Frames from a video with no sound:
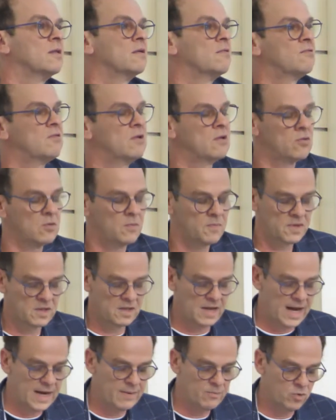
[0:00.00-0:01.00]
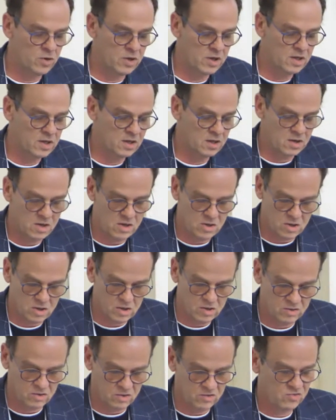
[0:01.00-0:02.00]
the syndrome that I'm working
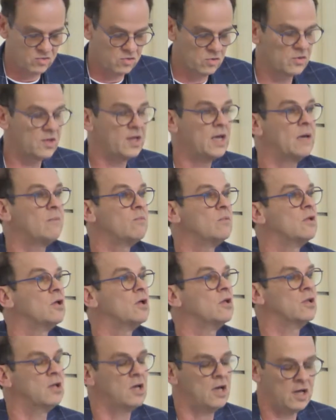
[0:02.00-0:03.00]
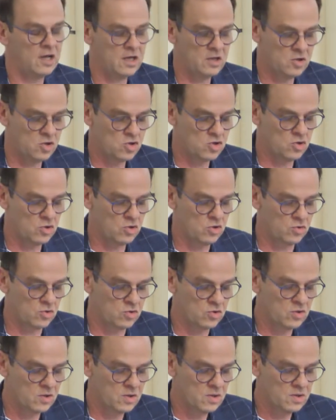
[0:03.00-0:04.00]
on, also named DiGeorge.